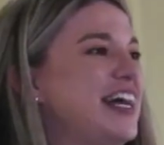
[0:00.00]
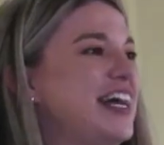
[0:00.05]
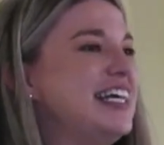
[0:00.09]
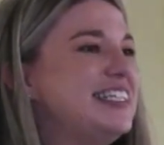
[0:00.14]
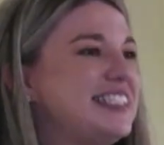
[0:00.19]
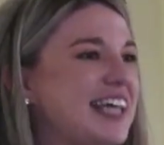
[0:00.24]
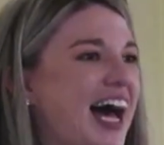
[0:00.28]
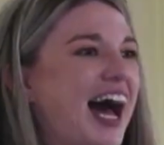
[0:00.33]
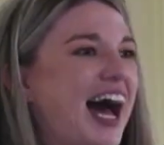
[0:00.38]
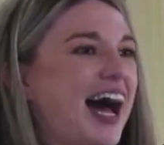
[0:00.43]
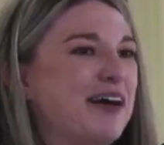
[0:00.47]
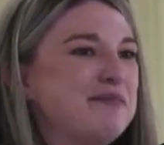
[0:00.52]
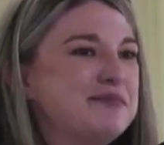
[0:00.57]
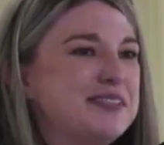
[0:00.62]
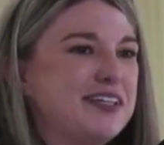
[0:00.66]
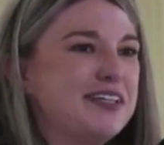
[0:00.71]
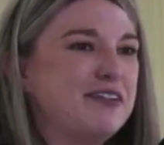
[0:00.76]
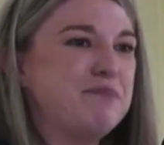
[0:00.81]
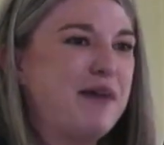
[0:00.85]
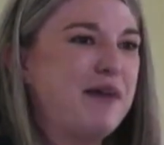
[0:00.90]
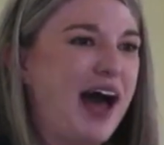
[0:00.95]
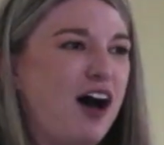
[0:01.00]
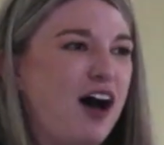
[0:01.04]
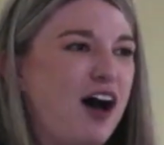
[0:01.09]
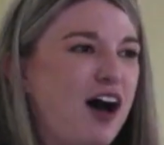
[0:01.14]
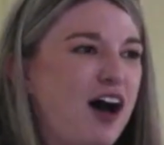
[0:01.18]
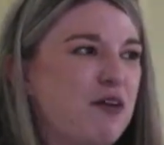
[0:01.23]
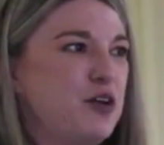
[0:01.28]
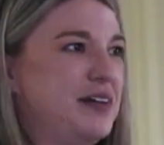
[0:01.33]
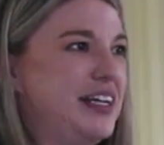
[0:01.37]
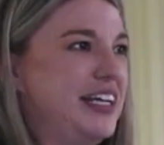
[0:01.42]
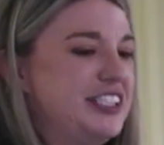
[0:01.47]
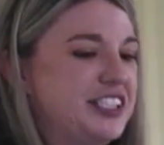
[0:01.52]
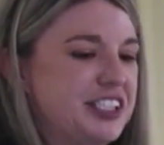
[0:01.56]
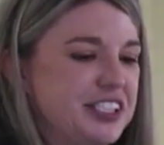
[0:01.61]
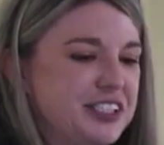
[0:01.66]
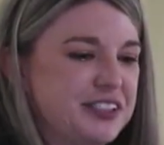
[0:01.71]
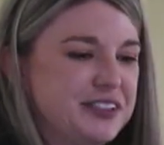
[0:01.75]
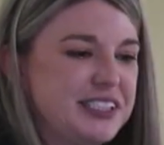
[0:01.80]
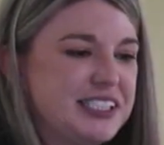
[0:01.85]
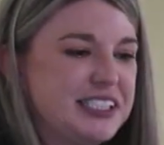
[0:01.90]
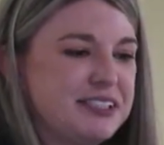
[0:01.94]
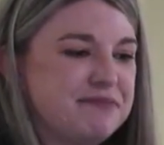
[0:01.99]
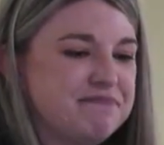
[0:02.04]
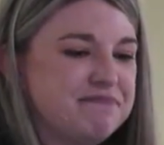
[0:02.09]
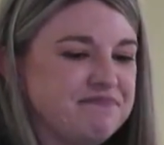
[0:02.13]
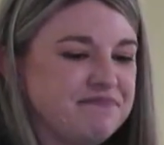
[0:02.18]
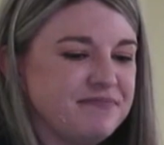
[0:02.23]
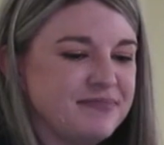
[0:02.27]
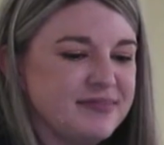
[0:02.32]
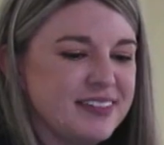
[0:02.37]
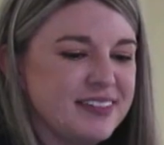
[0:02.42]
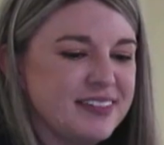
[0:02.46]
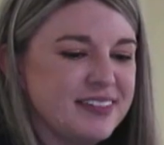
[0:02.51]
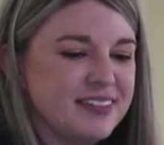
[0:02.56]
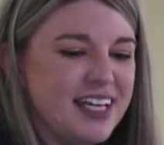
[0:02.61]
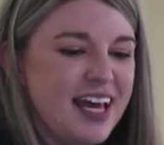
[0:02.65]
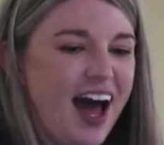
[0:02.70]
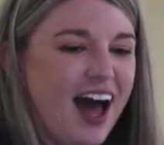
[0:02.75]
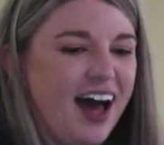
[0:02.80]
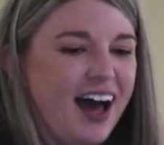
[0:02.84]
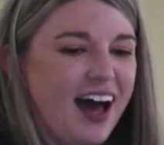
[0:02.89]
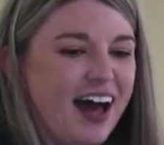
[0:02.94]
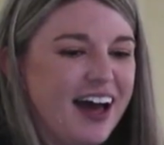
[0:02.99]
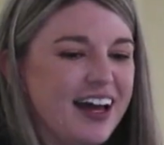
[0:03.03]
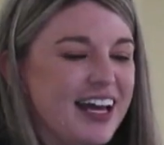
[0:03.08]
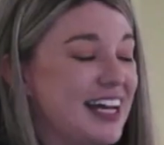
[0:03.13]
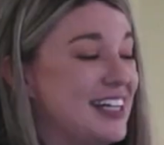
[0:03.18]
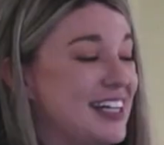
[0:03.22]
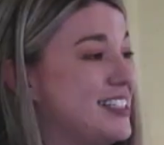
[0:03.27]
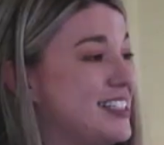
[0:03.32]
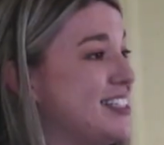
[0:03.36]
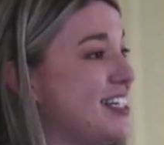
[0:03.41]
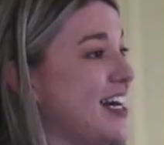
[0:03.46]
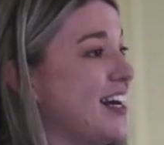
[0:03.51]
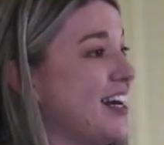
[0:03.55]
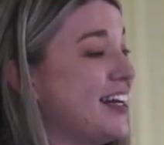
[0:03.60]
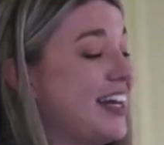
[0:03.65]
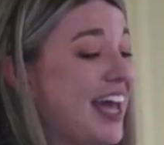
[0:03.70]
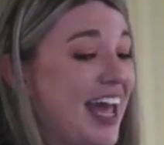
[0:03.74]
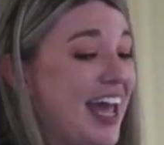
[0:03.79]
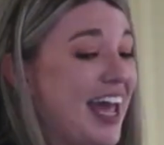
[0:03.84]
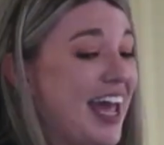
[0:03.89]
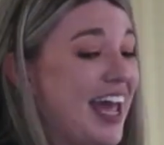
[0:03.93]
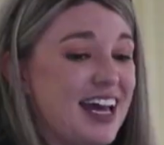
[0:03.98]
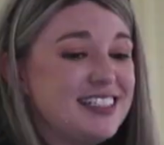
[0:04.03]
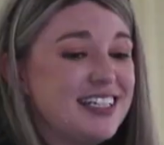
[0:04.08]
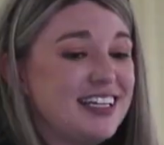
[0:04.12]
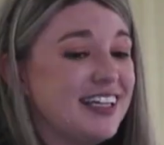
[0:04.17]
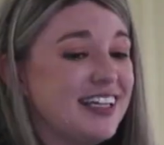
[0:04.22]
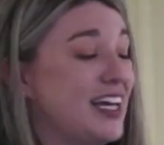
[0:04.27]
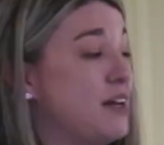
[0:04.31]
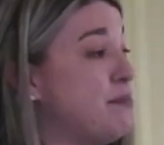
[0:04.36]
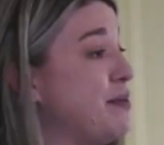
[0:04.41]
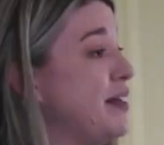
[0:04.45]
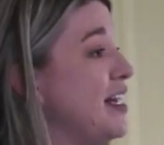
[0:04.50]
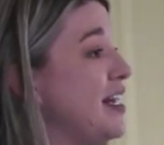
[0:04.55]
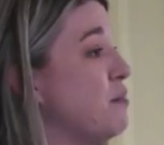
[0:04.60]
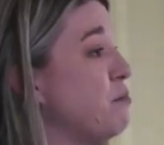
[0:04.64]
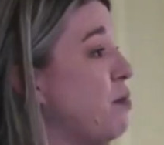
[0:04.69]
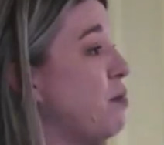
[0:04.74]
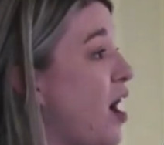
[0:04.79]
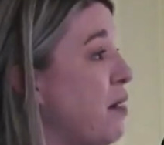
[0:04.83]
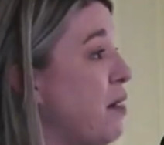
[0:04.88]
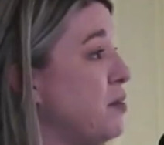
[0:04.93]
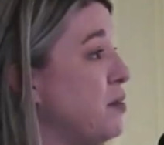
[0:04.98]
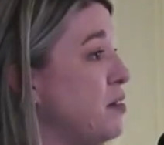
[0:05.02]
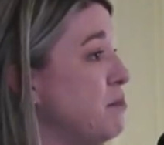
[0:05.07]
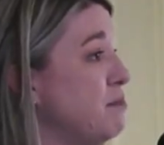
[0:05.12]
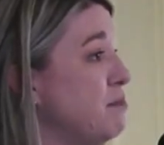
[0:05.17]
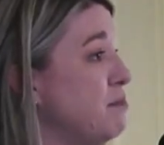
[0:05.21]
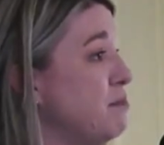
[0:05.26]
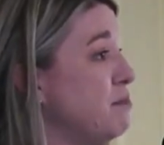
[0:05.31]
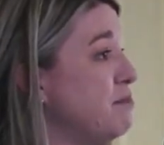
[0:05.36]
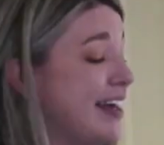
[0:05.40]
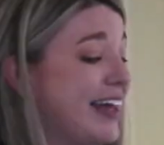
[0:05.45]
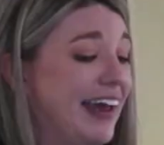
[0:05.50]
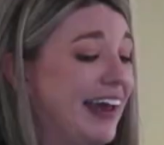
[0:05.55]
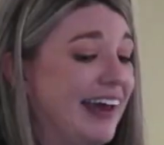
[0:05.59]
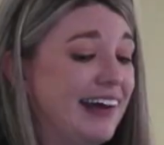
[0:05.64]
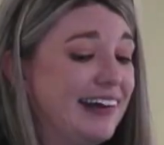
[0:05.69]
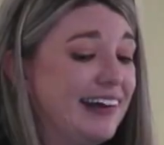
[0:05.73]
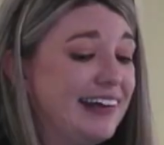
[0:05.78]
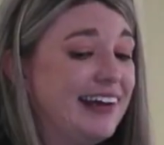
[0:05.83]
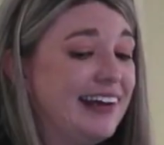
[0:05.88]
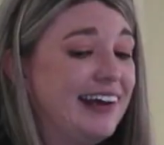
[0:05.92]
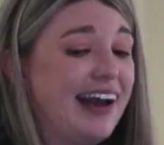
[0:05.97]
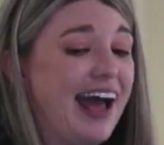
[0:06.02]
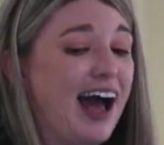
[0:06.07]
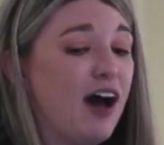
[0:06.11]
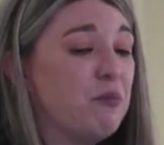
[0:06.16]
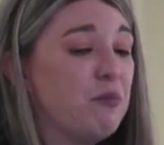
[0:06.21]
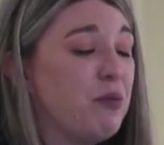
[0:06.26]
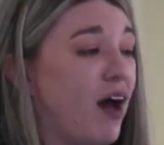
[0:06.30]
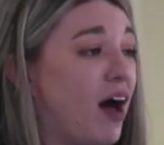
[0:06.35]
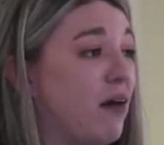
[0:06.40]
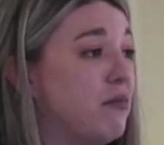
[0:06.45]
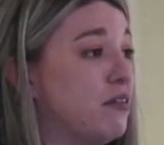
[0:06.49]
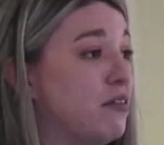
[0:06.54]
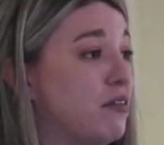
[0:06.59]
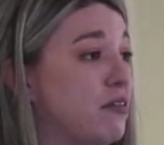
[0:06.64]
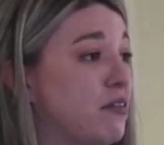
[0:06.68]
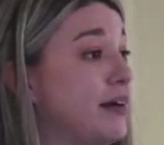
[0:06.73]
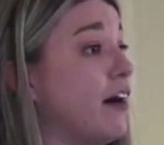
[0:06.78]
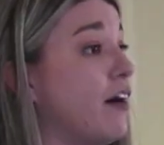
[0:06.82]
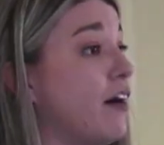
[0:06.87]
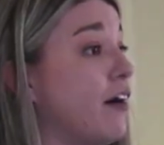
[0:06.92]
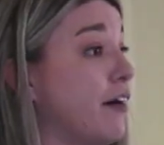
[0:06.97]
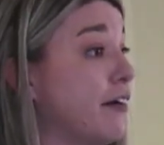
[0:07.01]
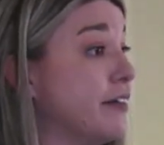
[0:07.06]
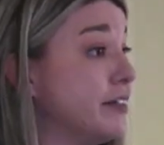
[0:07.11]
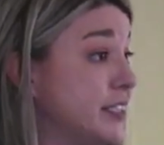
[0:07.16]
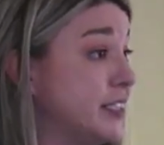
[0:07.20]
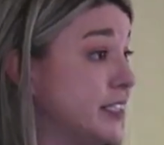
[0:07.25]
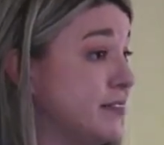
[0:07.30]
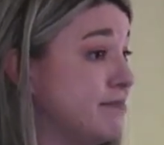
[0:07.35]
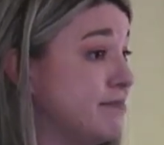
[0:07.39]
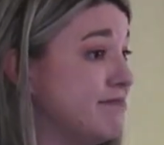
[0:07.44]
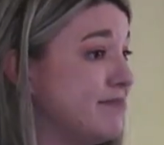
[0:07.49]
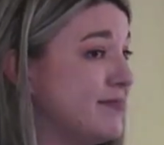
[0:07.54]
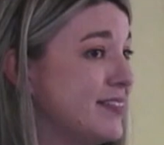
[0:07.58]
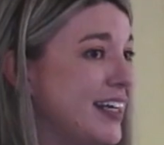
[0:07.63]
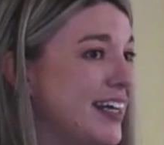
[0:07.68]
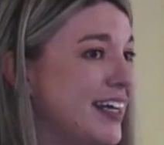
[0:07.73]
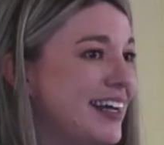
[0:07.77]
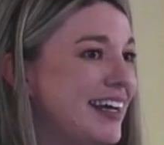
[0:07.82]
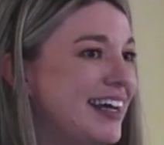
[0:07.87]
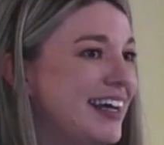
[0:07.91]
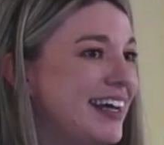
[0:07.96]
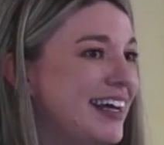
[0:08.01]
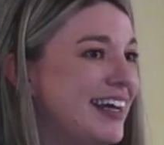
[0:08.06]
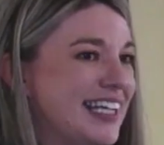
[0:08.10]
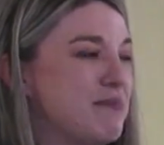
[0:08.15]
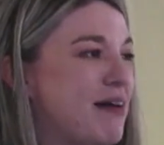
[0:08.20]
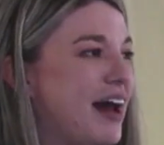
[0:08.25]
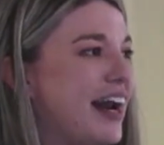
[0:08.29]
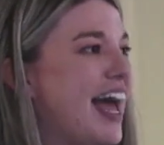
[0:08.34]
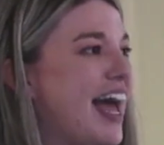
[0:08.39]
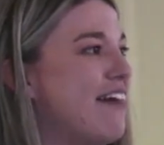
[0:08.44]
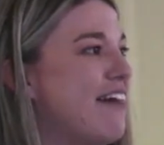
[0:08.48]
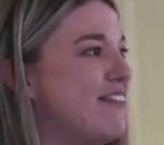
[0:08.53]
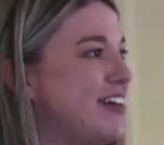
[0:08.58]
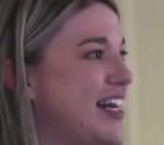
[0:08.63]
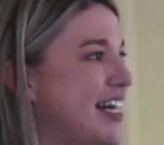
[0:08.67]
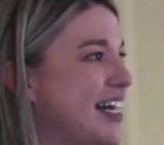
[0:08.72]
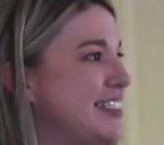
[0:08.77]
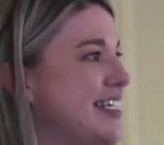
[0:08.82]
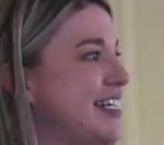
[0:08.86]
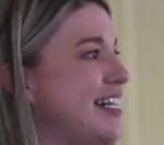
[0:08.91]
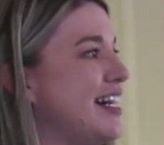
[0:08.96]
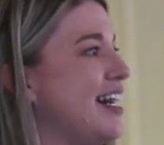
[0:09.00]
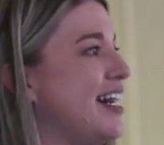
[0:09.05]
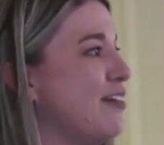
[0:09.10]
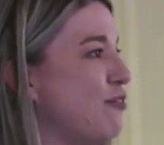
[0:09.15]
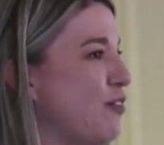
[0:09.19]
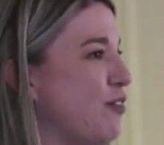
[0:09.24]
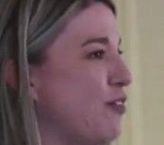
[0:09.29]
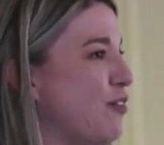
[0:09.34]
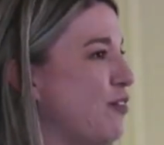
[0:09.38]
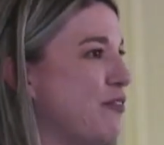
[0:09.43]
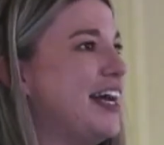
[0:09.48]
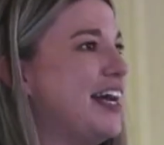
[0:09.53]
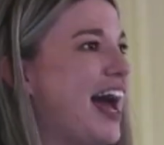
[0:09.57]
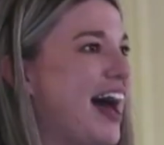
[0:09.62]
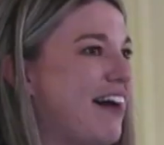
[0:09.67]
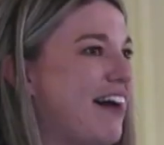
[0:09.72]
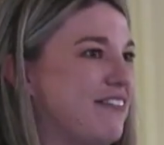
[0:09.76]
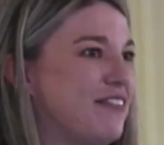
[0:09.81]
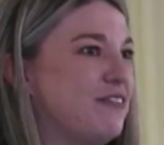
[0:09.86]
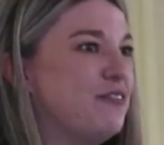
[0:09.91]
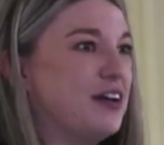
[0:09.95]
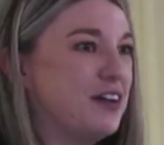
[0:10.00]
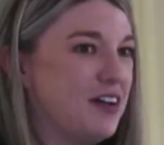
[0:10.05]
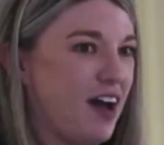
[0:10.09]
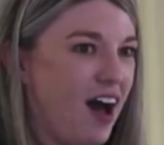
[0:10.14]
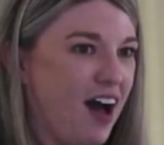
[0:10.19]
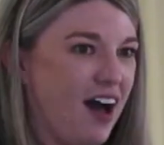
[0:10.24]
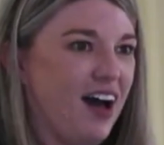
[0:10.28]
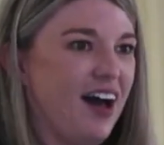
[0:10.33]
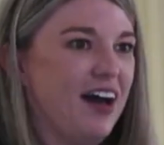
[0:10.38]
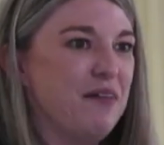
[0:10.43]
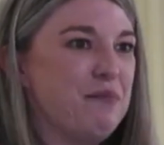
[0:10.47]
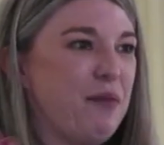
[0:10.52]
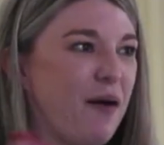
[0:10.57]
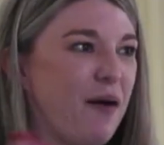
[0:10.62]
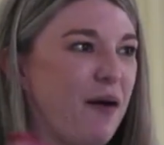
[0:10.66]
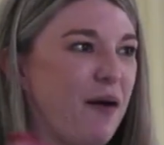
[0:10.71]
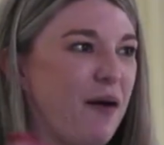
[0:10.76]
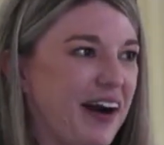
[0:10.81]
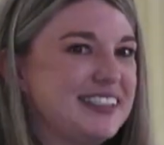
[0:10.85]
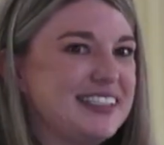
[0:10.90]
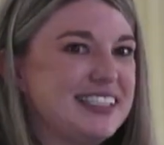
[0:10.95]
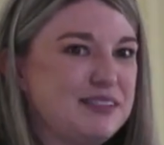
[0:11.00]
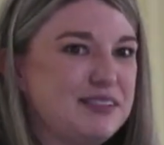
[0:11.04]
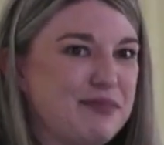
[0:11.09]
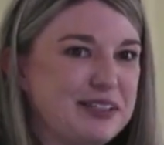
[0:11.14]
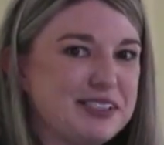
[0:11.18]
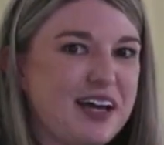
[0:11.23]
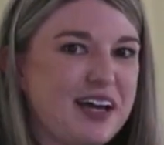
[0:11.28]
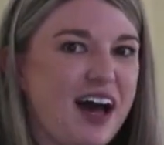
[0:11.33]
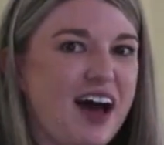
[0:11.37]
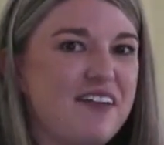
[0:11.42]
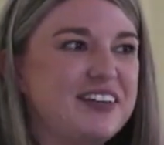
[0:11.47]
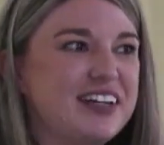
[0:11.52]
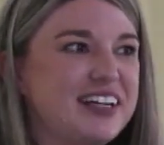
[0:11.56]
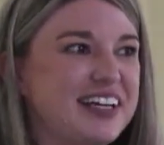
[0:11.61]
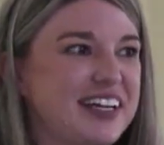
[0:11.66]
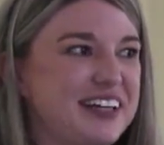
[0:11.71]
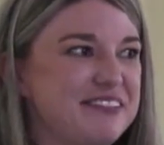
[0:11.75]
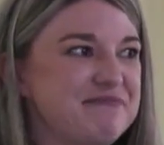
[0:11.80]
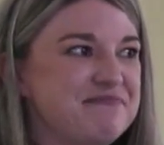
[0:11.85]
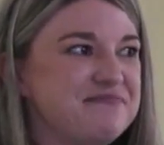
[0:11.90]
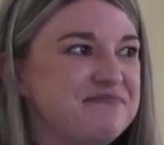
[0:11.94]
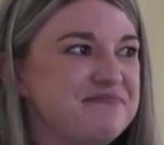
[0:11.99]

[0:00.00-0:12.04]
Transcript: types of bowel movement issues. It's a can't keep it in problem, a can't get it out problem, and it hurts. Anybody have an idea what we have with Parkinson's most commonly?